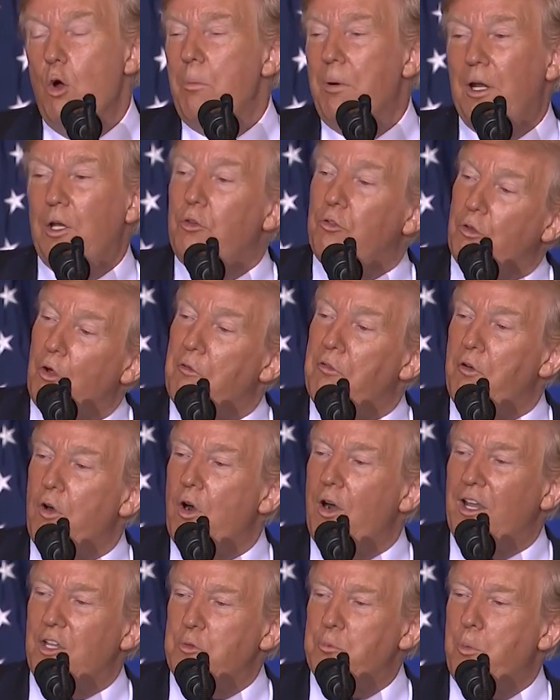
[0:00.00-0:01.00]
nobody so
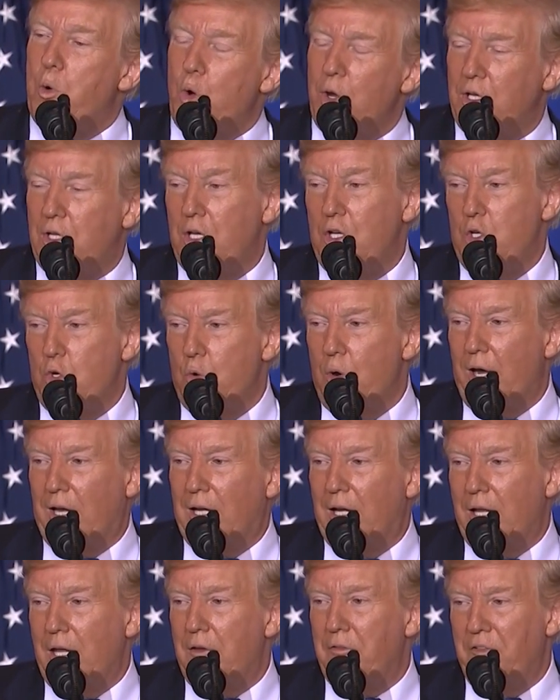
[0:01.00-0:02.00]
far has pointed
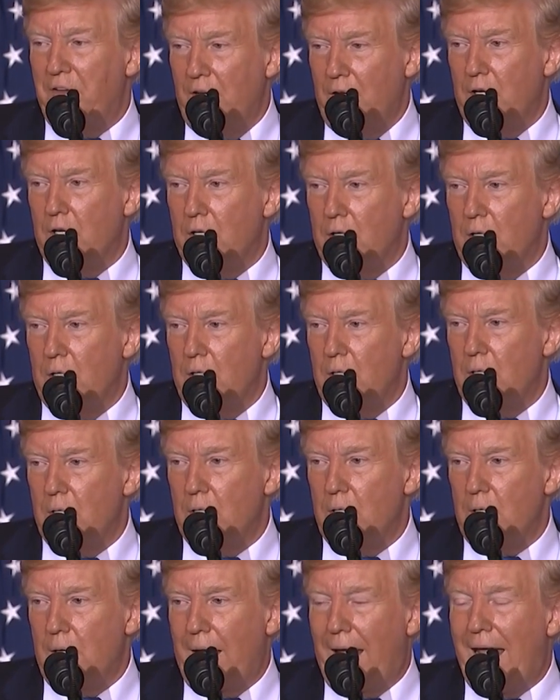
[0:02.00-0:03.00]
directly a finger
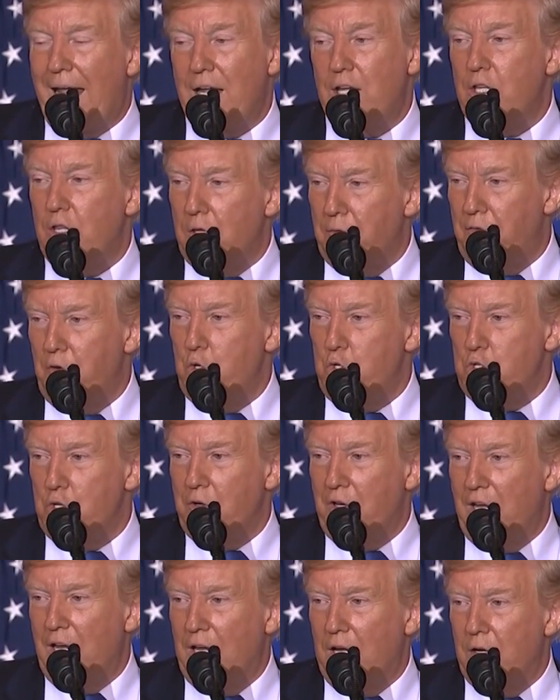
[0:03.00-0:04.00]
at the
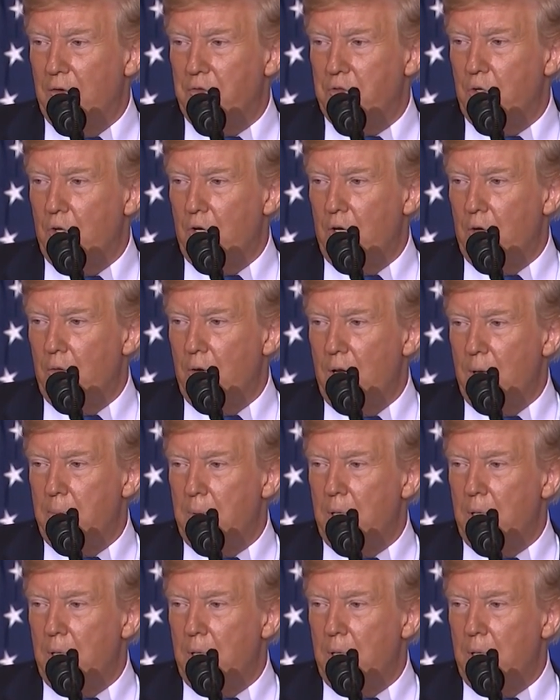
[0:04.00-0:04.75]
future king of Saudi